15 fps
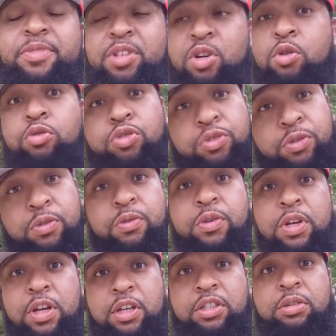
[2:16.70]
neutral,
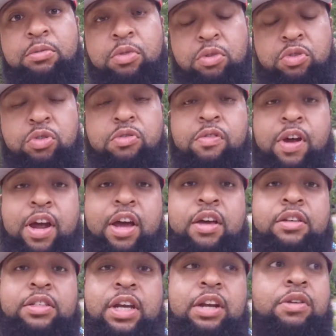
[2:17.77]
some neutral
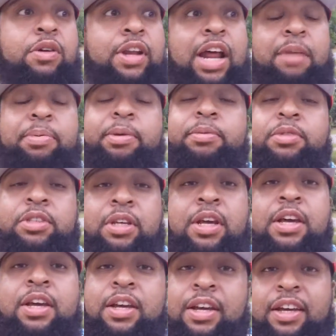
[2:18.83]
grounds. I know a lot of people
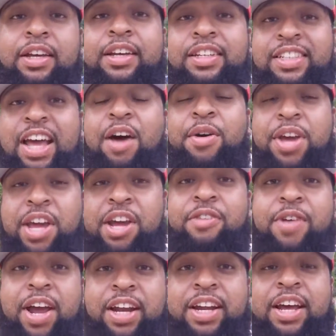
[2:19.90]
is out here
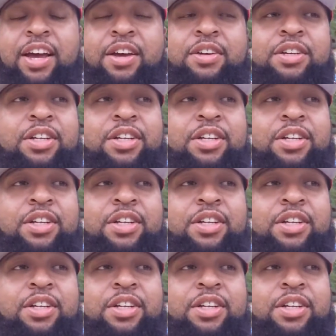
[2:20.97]
right now.